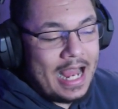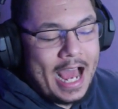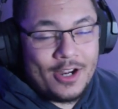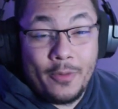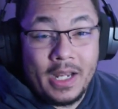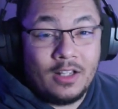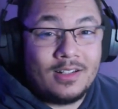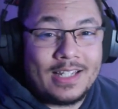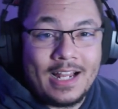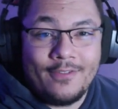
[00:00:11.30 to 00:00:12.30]
I don't know, but it
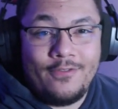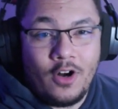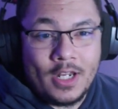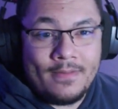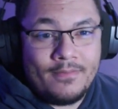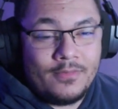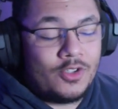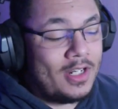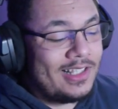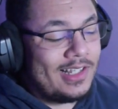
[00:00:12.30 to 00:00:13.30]
looked kind of funny,
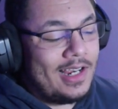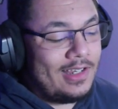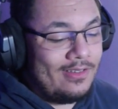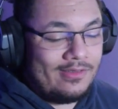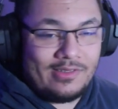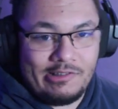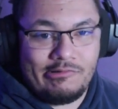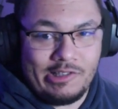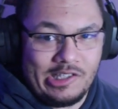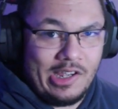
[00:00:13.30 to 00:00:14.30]
so I decided, you know,
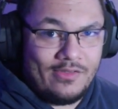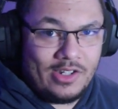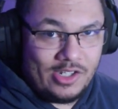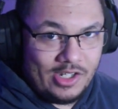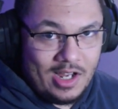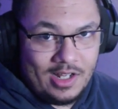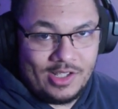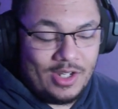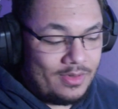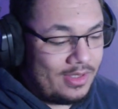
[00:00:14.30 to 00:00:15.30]
just give it a shot,
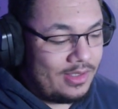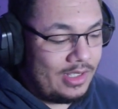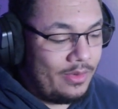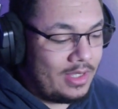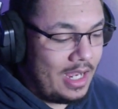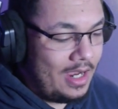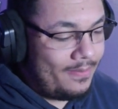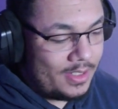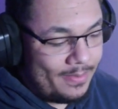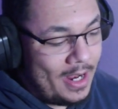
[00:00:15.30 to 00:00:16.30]
see what, see what the
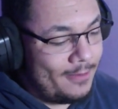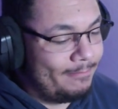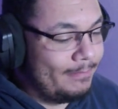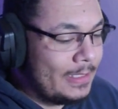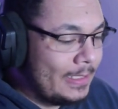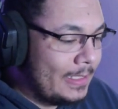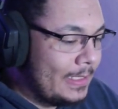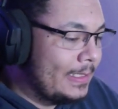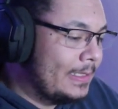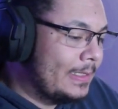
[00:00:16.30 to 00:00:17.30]
hype is about.
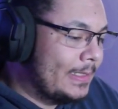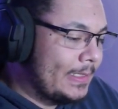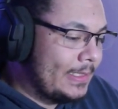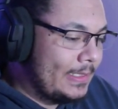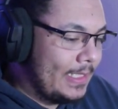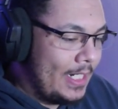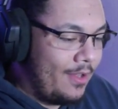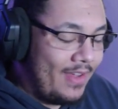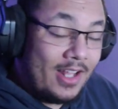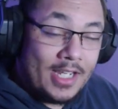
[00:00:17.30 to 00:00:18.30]
I know
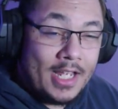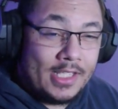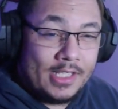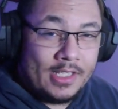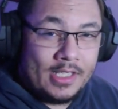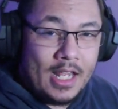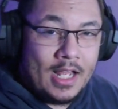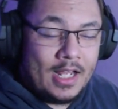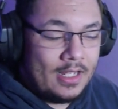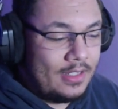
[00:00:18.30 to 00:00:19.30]
Valentine's is,
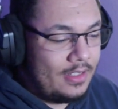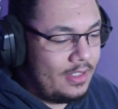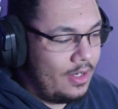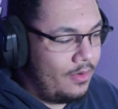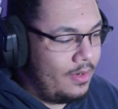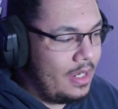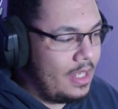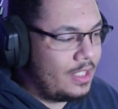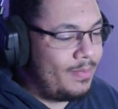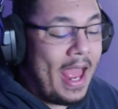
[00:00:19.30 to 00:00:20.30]
uh, you know,
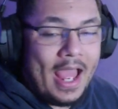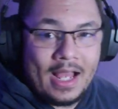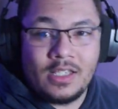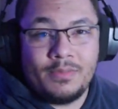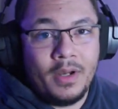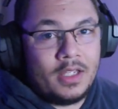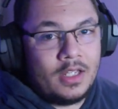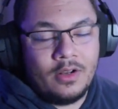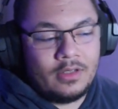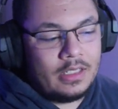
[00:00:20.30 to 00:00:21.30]
it's past, but
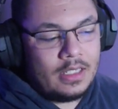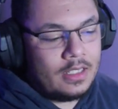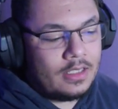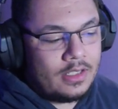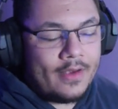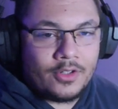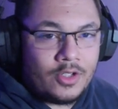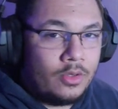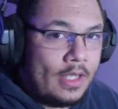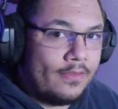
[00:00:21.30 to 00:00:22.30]
you know, it's never
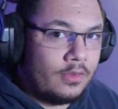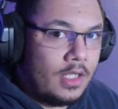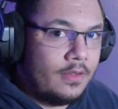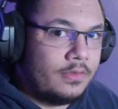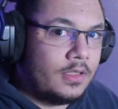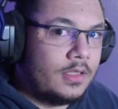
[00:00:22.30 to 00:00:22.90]
too late for love.